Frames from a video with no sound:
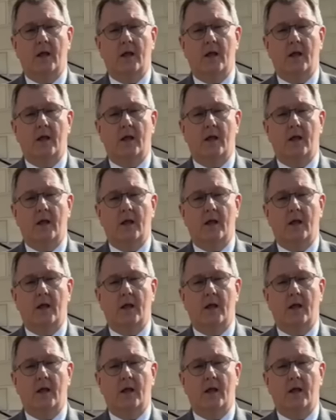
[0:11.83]

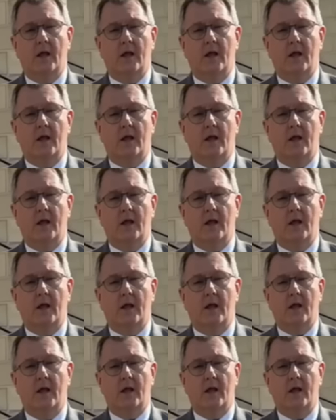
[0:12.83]

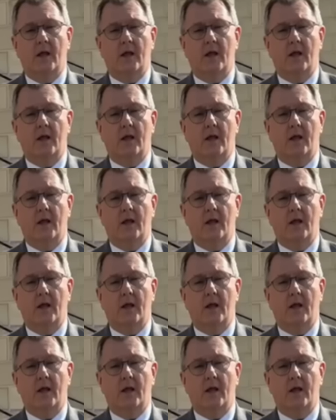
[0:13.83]

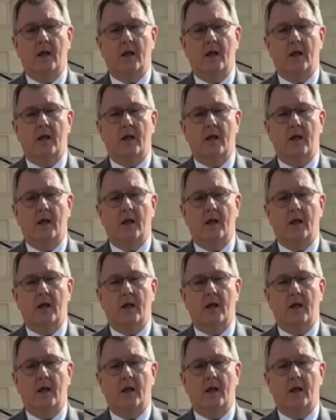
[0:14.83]

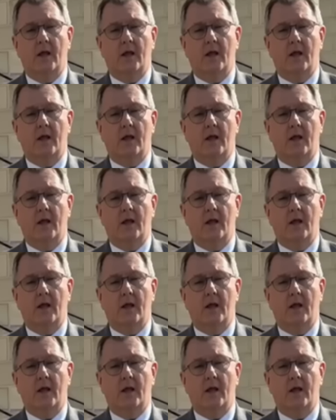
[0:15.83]

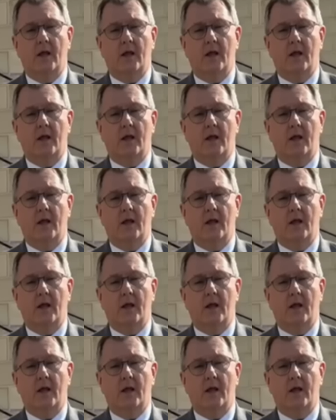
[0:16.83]

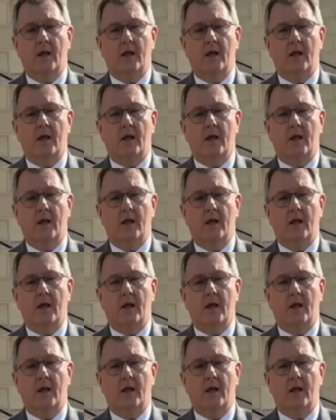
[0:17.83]

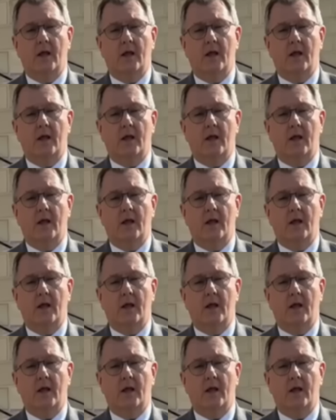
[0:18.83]
[no speech]